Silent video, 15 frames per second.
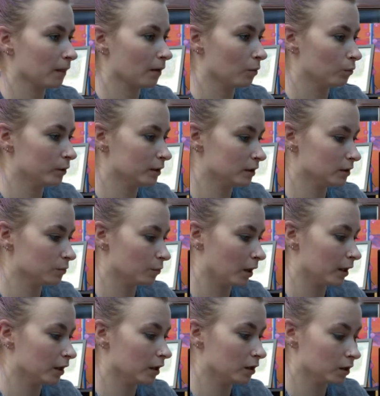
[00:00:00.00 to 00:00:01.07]
with this
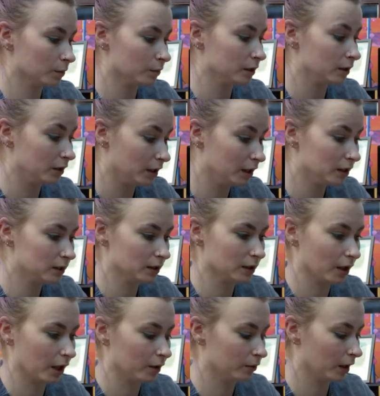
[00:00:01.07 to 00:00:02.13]
wire a couple of years
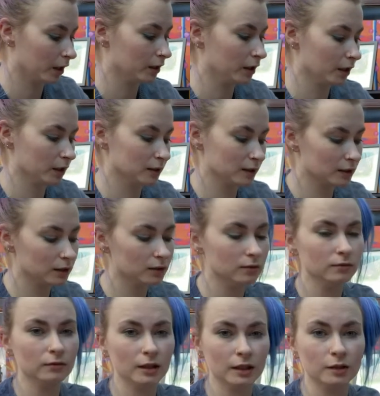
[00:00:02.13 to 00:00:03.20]
ago and they are
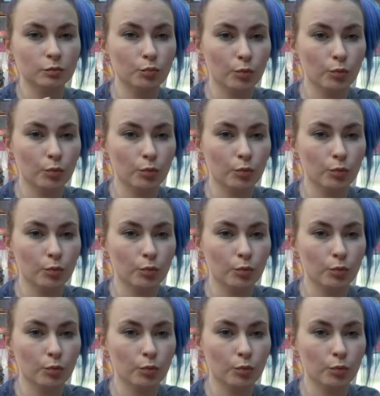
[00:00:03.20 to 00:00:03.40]
still this